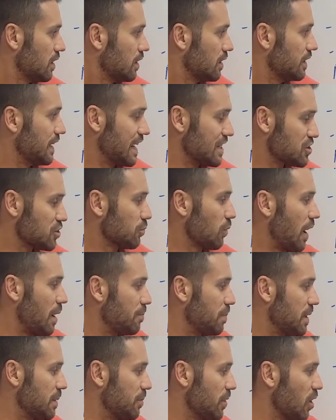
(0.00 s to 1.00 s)

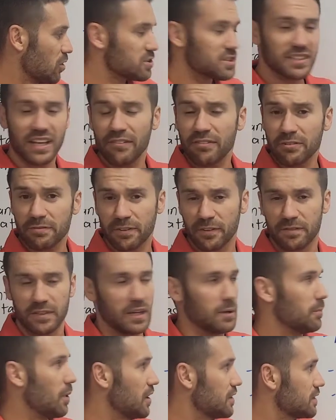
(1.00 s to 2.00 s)
nationwide PPO, it's
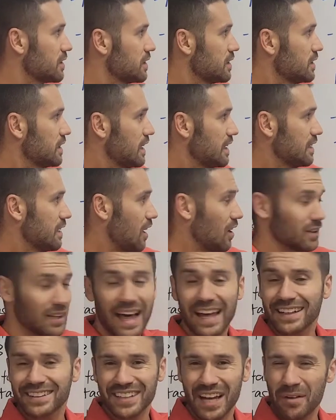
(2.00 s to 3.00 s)
750 a month. A
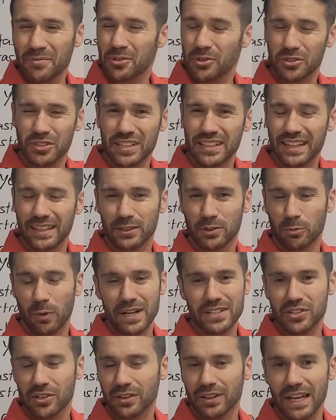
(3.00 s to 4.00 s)
lot of times you'll see that the
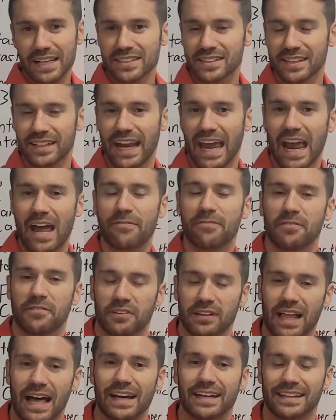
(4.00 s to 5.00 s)
rates are less than half of
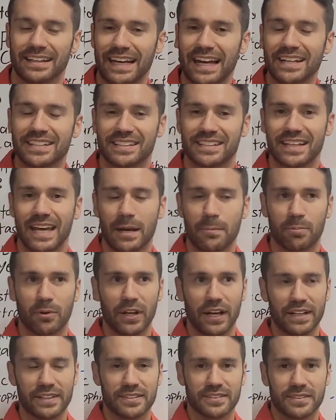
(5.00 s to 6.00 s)
a lot of the ACA
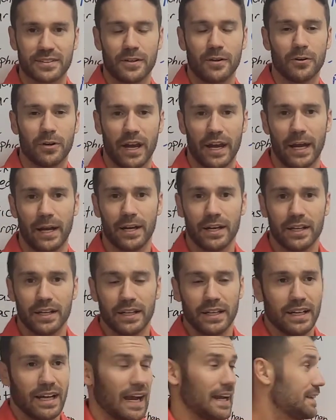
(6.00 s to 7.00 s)
plans, okay?
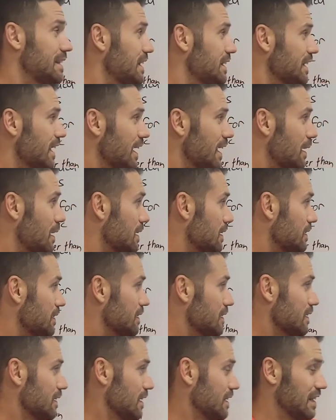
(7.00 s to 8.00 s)
And then that
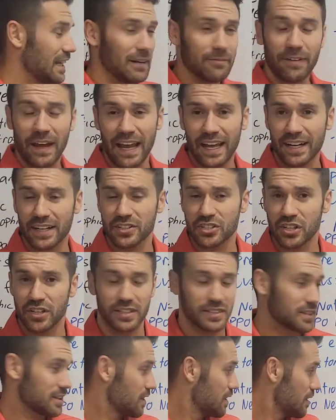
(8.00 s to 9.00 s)
the advantage
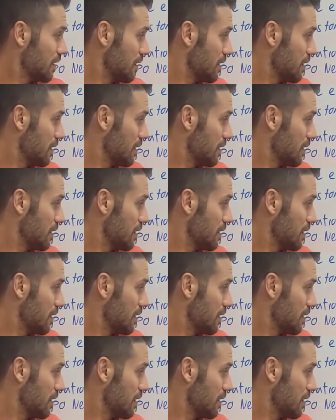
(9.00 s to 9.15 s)
is